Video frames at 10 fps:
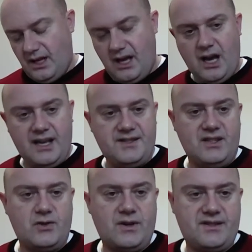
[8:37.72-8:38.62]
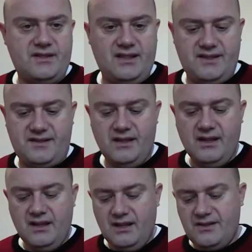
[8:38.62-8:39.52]
is interesting is,
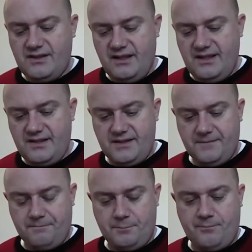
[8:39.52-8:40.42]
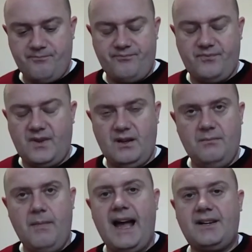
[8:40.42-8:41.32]
so these
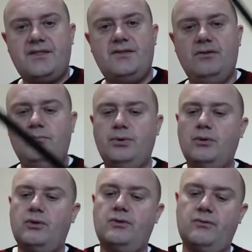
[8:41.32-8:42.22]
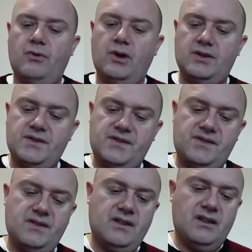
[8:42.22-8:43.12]
Mach 2 Boron rods
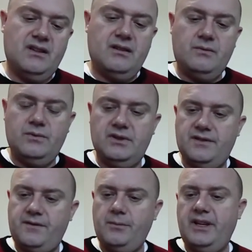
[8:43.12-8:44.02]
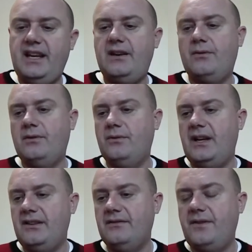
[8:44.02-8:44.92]
were from an era at
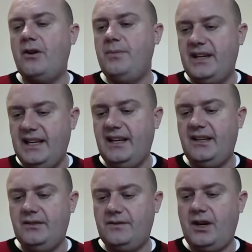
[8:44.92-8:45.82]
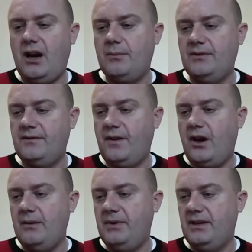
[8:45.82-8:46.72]
the very beginning of carbon
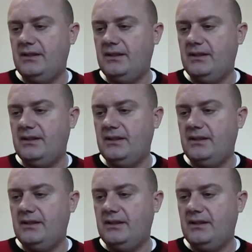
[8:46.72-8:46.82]
fibre.